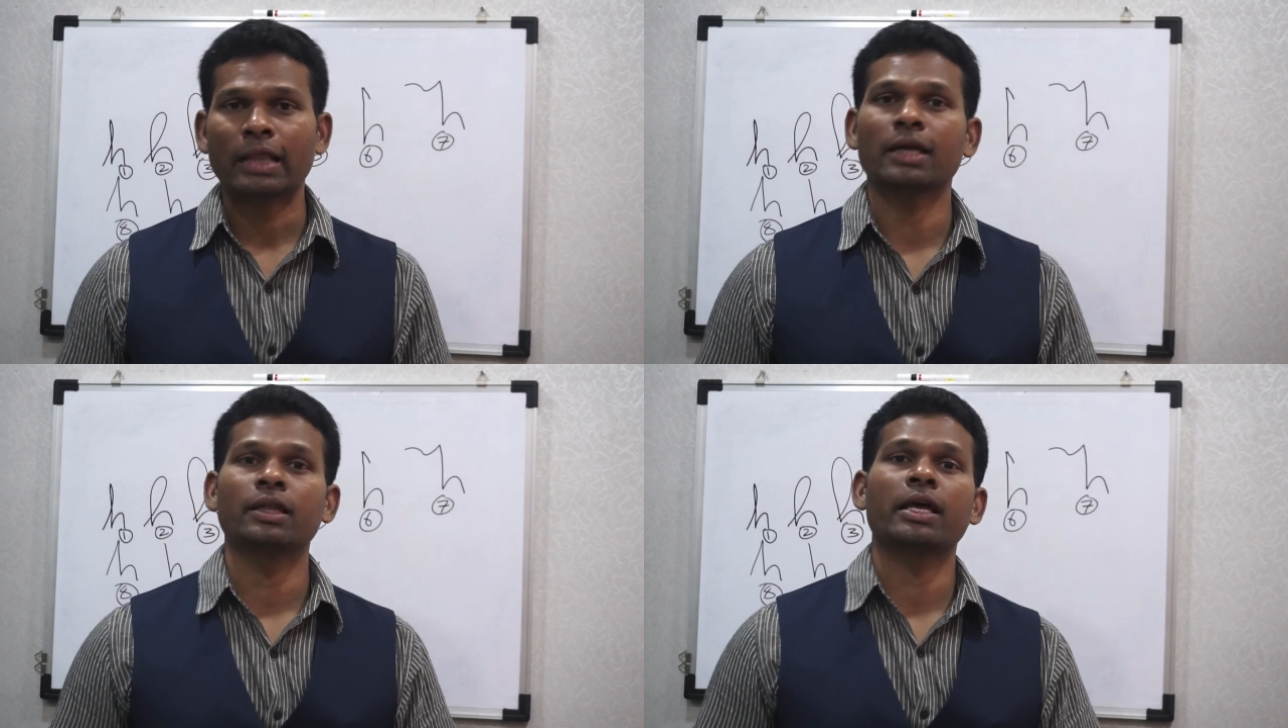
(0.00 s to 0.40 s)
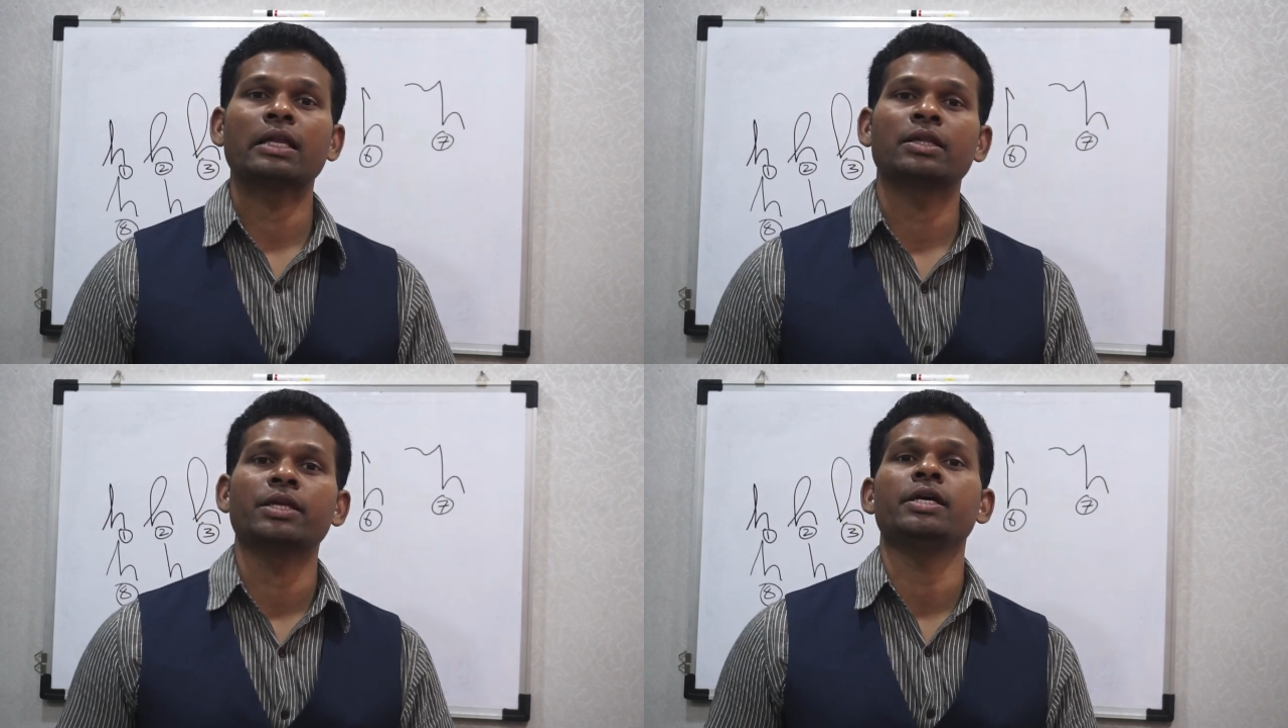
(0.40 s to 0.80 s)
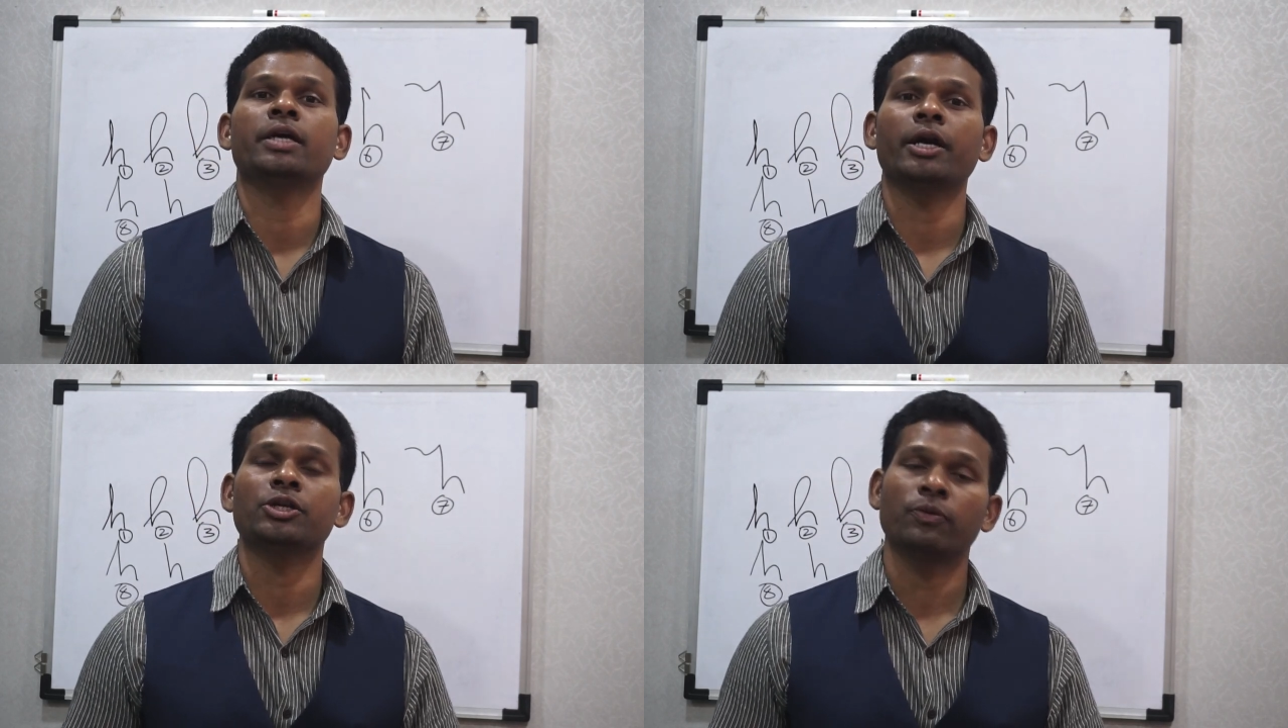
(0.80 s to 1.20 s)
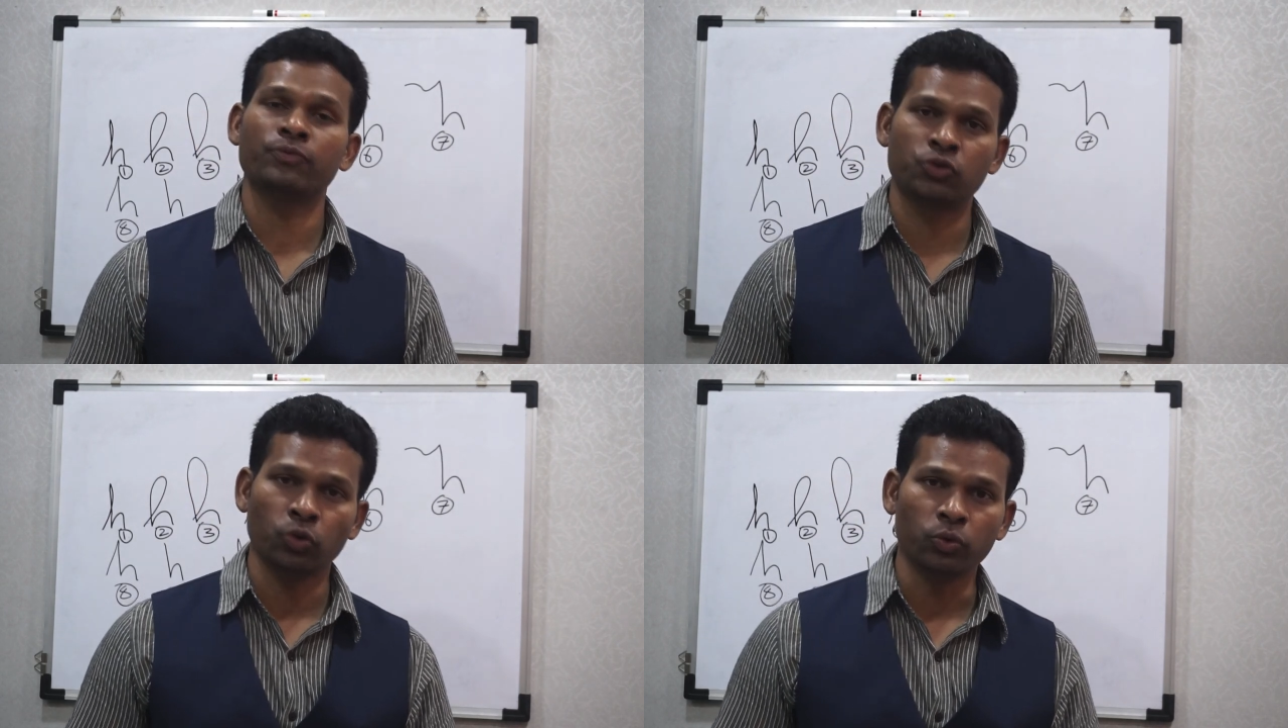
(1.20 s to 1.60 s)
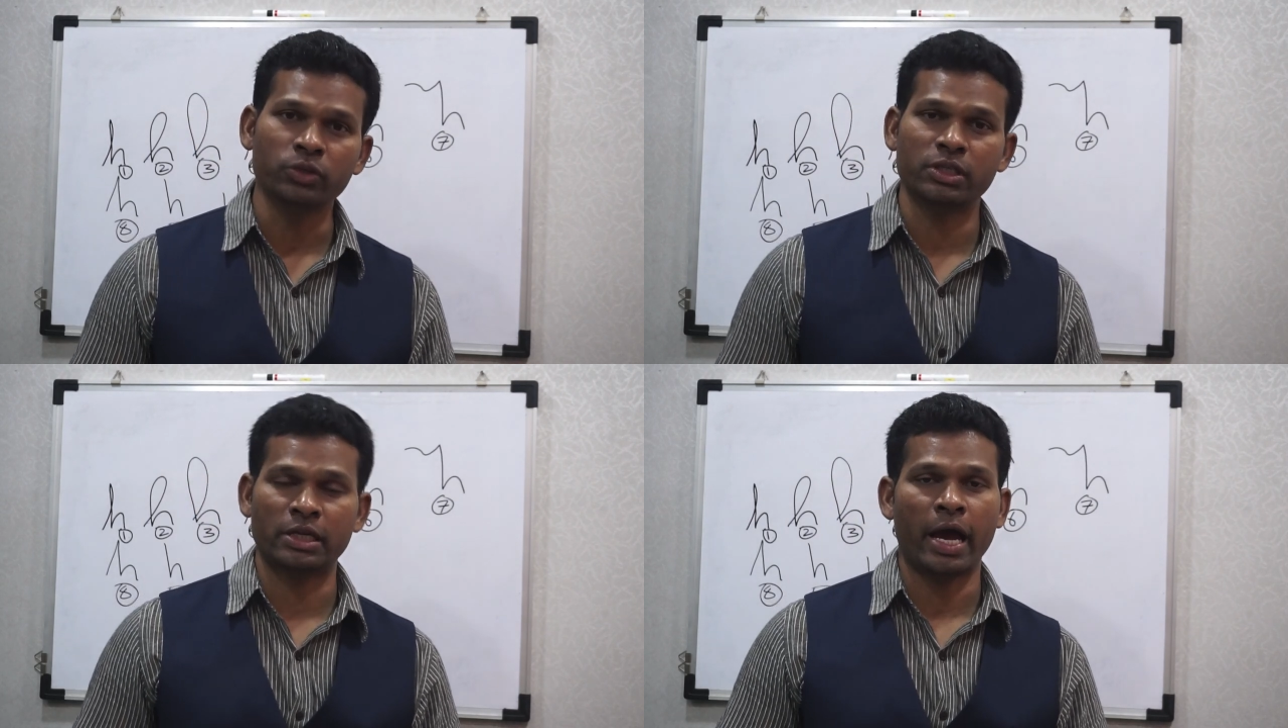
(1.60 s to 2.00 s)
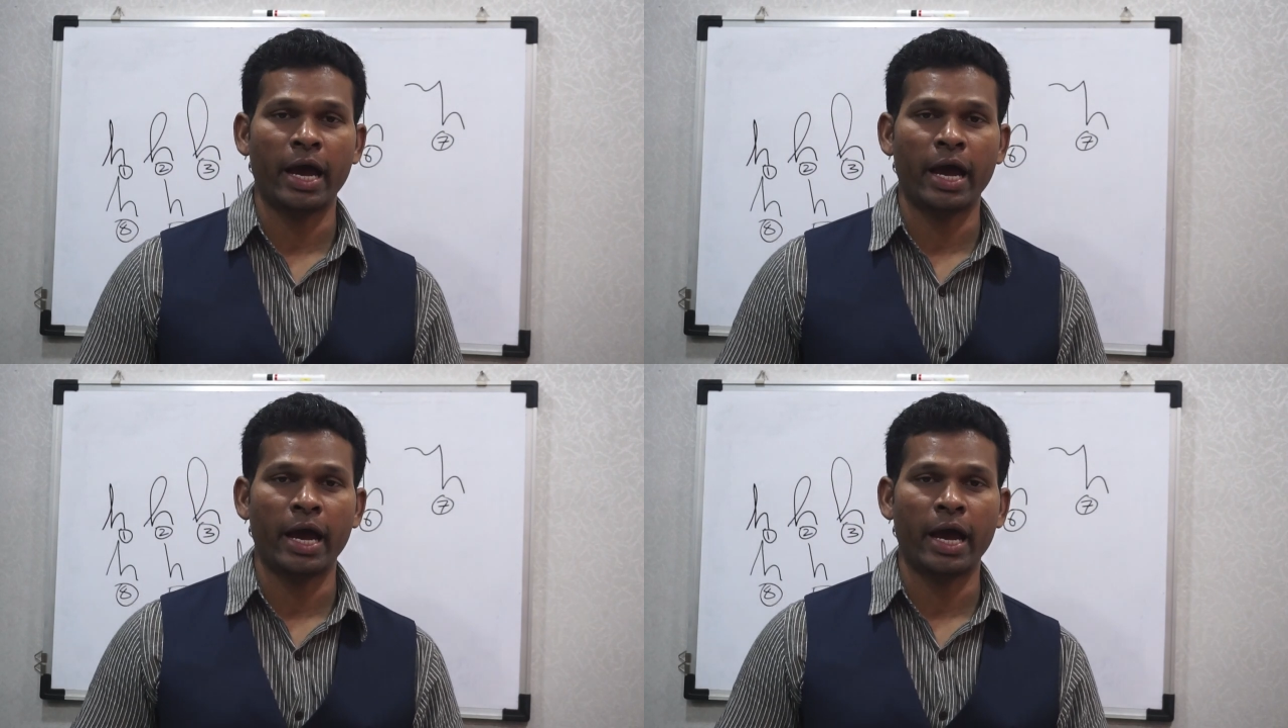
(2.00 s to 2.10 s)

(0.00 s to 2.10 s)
that there are three kinds of zones in